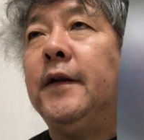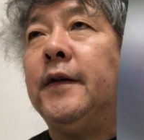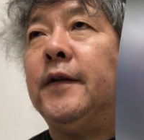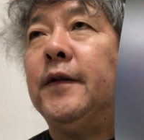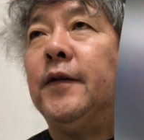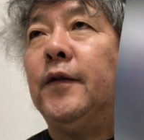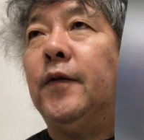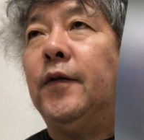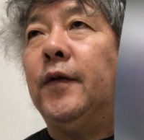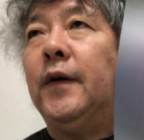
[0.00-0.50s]

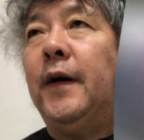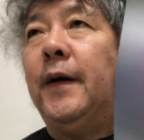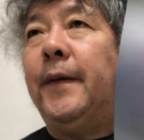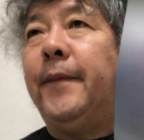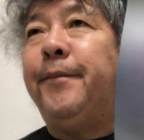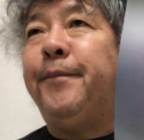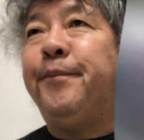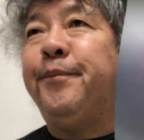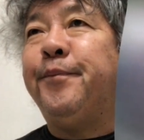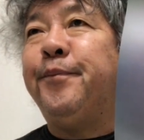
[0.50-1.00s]
you know,
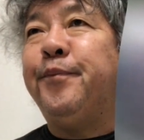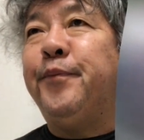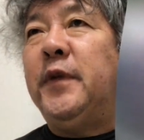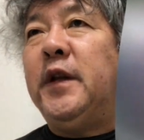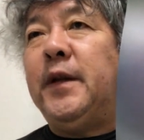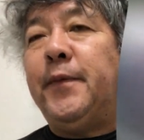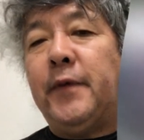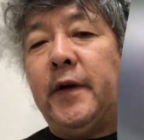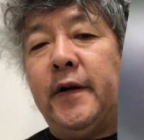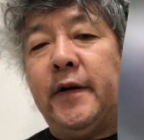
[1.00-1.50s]

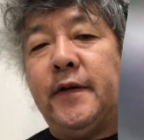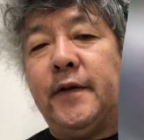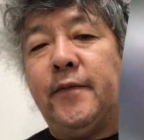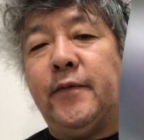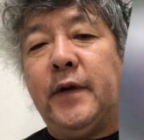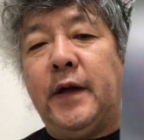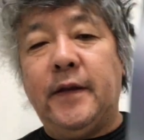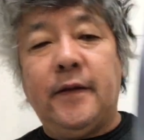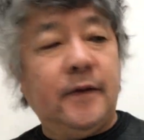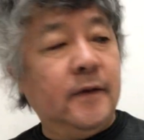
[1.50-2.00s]

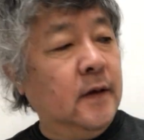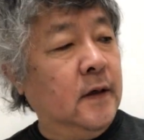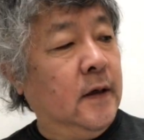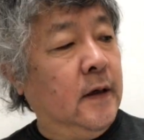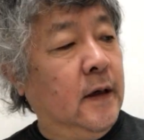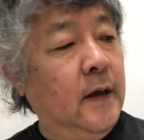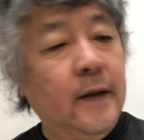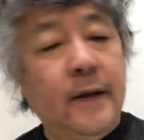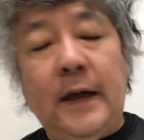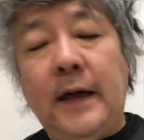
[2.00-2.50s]
minimalism, and
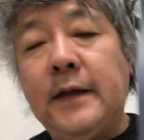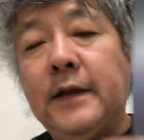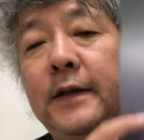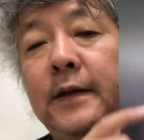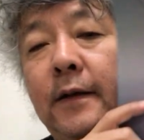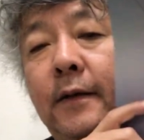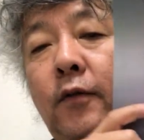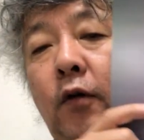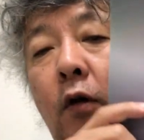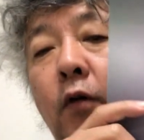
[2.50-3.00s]
that's
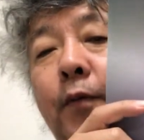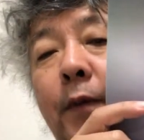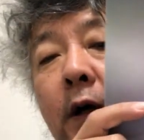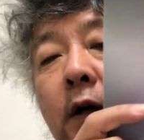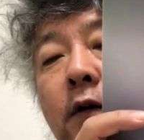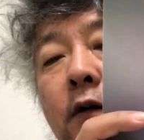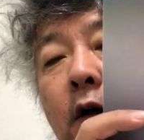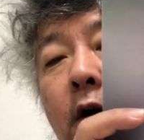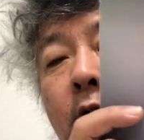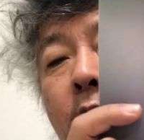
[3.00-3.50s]
the
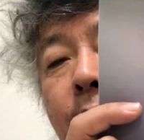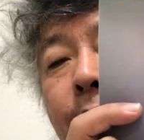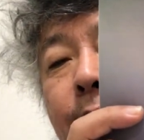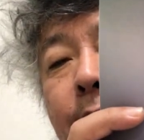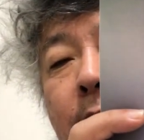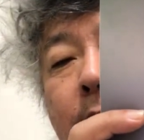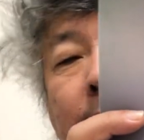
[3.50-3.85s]
hallmark of